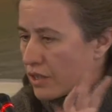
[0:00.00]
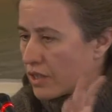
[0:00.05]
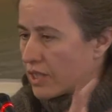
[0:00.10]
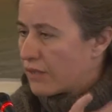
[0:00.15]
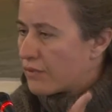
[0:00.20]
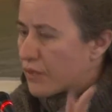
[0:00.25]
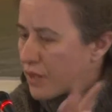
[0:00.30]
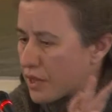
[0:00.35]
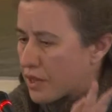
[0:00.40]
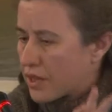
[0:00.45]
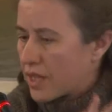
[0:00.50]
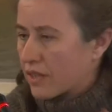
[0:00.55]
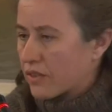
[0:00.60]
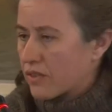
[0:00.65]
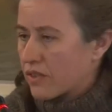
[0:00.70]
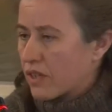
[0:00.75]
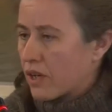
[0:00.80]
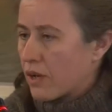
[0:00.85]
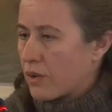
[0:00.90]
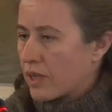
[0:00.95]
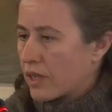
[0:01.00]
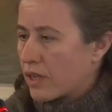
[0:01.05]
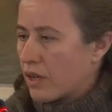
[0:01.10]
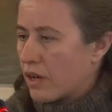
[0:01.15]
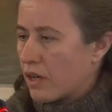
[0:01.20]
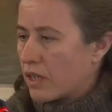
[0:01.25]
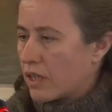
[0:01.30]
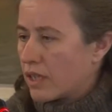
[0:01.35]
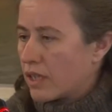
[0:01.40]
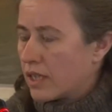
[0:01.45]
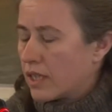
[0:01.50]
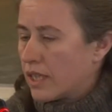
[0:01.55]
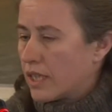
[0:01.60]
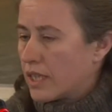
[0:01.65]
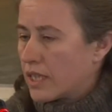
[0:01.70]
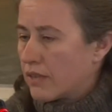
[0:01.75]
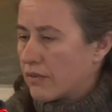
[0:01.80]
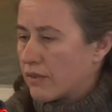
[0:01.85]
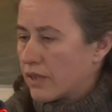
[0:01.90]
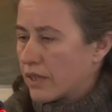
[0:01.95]
are different things going on
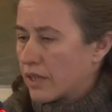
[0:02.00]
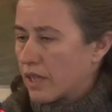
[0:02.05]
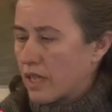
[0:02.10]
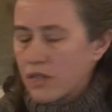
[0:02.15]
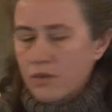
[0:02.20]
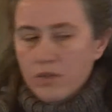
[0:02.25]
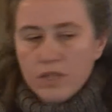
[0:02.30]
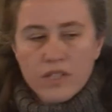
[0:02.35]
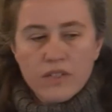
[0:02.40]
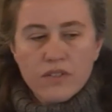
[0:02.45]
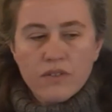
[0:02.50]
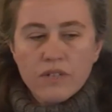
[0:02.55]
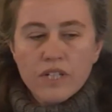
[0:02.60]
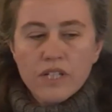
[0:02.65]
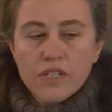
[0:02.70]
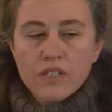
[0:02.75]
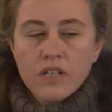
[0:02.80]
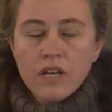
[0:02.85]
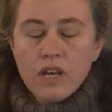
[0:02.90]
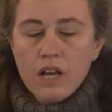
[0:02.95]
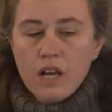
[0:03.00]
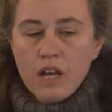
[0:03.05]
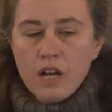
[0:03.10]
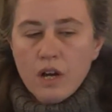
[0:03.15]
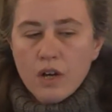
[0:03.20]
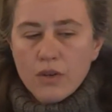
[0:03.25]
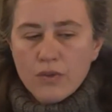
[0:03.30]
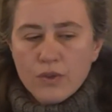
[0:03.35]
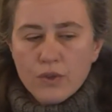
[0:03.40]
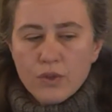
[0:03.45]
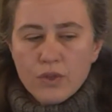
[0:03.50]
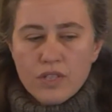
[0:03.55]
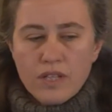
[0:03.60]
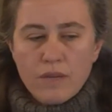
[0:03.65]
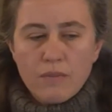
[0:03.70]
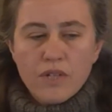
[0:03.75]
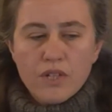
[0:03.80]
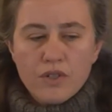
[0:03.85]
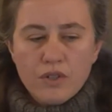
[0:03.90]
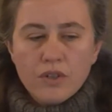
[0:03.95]
in different countries. There is, of course, a
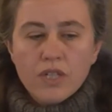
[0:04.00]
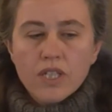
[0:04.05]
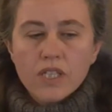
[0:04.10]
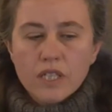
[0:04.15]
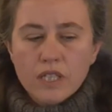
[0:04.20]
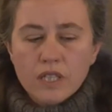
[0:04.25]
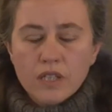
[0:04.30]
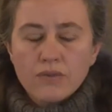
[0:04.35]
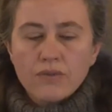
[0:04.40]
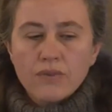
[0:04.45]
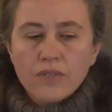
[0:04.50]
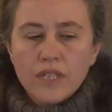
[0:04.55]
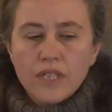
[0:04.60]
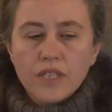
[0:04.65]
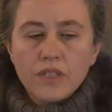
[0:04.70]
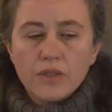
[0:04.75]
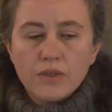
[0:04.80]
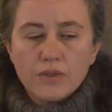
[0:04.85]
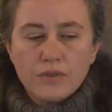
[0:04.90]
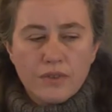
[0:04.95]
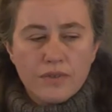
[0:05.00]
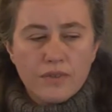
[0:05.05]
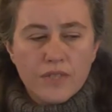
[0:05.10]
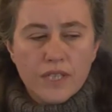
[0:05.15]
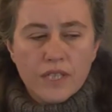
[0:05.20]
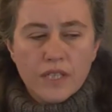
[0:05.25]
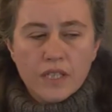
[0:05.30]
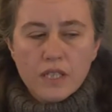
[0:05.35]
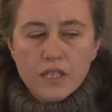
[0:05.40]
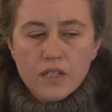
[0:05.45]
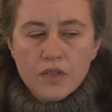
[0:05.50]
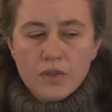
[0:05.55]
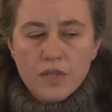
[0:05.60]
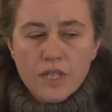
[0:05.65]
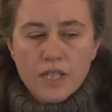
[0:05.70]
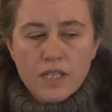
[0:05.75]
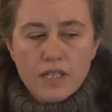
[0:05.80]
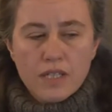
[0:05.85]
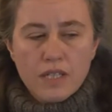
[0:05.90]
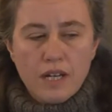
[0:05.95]
majority of EU 15
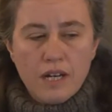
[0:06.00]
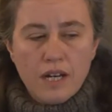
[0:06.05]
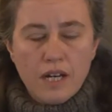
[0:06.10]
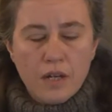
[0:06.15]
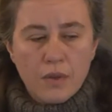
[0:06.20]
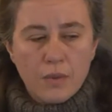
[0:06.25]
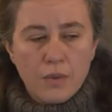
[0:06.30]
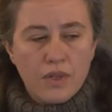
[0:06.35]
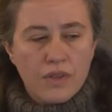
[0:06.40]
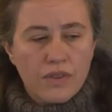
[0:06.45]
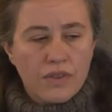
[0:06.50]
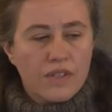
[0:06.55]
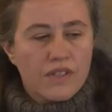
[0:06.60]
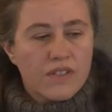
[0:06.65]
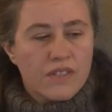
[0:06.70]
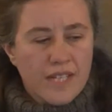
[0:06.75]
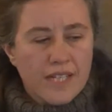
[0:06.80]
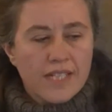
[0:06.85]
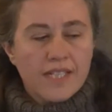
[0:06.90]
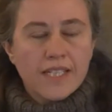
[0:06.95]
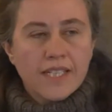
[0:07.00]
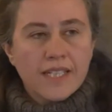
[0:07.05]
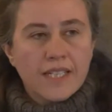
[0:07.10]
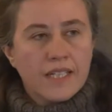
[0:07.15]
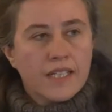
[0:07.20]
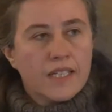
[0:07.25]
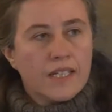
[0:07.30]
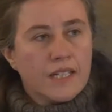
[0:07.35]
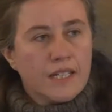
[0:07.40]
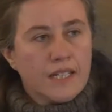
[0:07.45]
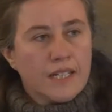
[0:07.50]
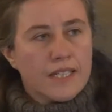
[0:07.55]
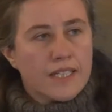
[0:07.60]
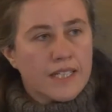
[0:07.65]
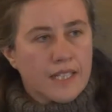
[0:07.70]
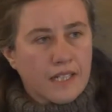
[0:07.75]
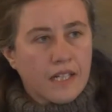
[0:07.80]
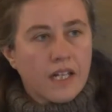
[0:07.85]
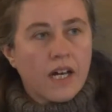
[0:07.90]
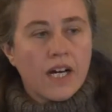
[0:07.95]
countries with a steadily
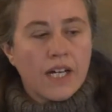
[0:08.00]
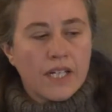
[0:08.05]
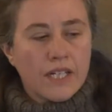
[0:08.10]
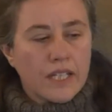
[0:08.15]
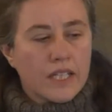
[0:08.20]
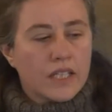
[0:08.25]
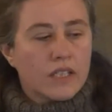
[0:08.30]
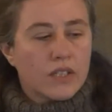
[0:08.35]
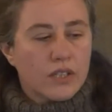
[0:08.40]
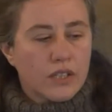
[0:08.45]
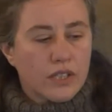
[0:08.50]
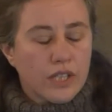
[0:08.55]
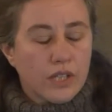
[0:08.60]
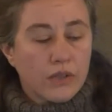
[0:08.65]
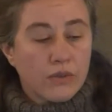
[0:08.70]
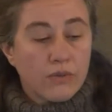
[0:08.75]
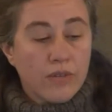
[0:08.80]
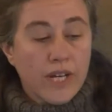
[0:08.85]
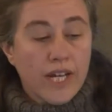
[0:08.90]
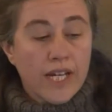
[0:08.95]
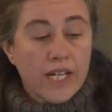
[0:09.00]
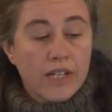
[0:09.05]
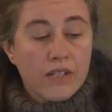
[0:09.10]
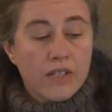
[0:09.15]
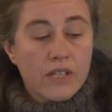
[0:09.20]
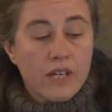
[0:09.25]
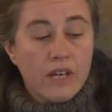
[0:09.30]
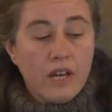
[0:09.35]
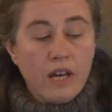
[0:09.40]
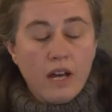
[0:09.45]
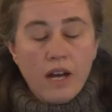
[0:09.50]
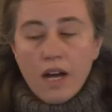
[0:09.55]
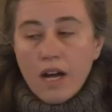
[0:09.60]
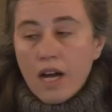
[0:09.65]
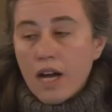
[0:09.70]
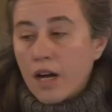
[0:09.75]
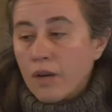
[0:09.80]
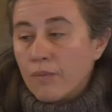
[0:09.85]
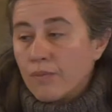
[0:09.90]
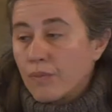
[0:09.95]
declining turnout rates,
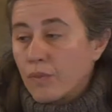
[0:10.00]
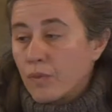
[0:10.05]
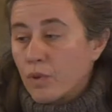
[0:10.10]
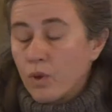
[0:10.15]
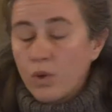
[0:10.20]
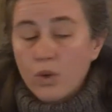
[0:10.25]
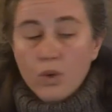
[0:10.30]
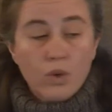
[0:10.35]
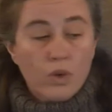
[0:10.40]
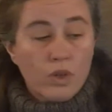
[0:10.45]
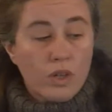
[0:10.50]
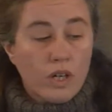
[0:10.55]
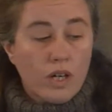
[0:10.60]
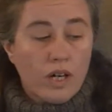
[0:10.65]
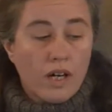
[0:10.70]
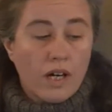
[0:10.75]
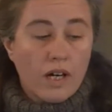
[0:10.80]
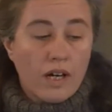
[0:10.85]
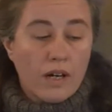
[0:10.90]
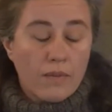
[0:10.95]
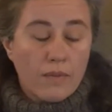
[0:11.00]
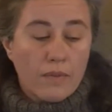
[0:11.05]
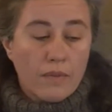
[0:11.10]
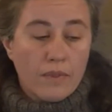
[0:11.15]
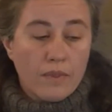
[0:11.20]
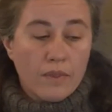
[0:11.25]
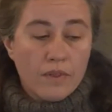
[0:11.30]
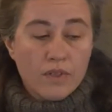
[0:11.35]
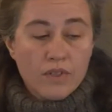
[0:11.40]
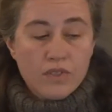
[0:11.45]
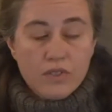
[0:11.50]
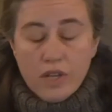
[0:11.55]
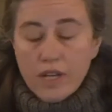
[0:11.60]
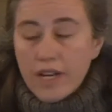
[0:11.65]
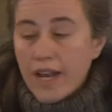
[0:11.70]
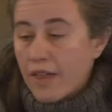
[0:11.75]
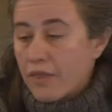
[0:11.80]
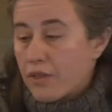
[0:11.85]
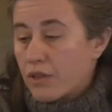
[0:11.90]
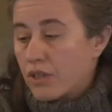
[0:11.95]
or there's
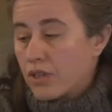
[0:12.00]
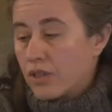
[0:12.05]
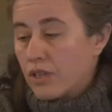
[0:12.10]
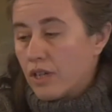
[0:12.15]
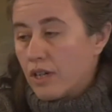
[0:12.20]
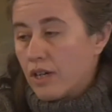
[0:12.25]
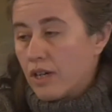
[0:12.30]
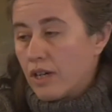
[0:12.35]
another